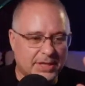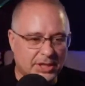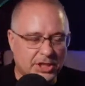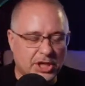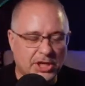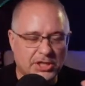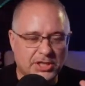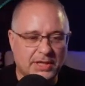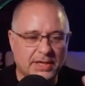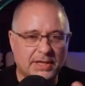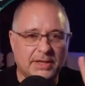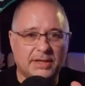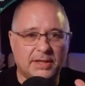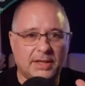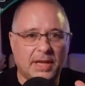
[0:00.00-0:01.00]
suggesting
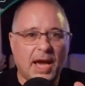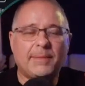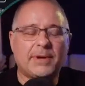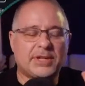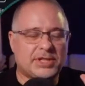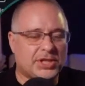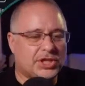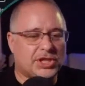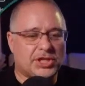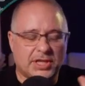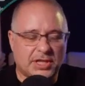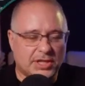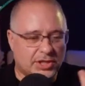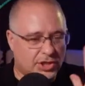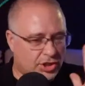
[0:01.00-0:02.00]
I'm not suggesting
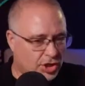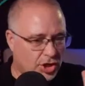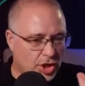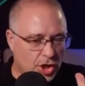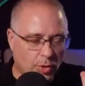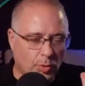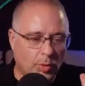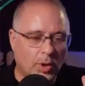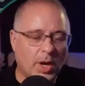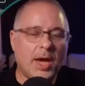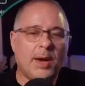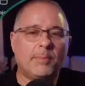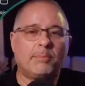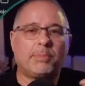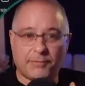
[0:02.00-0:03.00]
this is new,
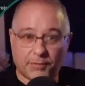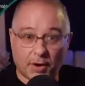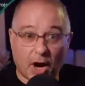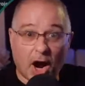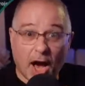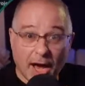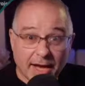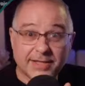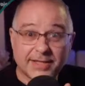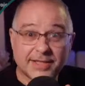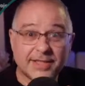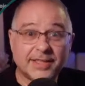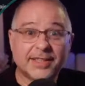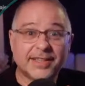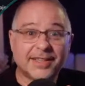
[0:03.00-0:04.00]
but for
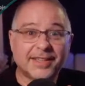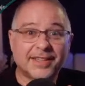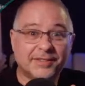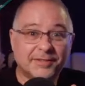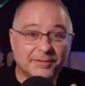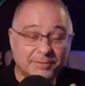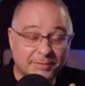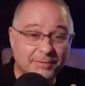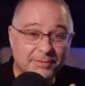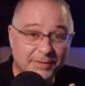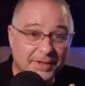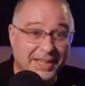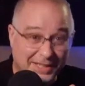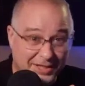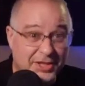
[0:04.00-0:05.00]
us,
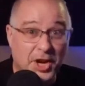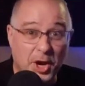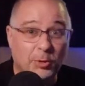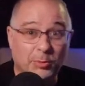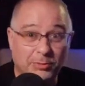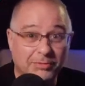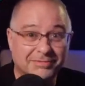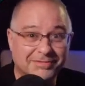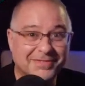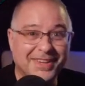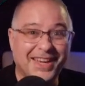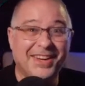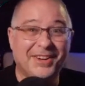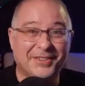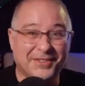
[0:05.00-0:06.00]
it's new.
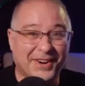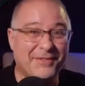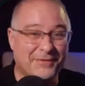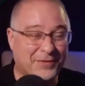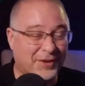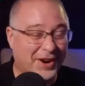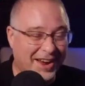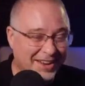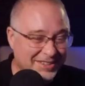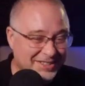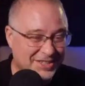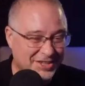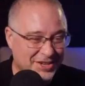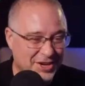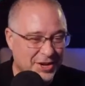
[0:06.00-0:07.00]
Right? For us,
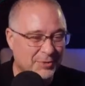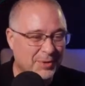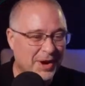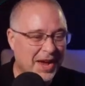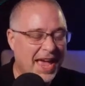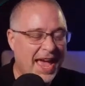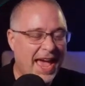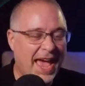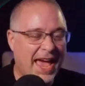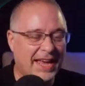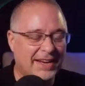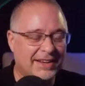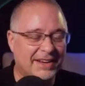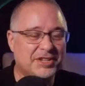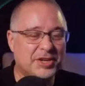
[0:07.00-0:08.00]
it's new.
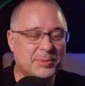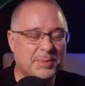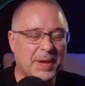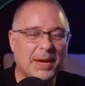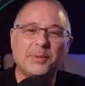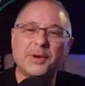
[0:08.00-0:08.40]
And to be able to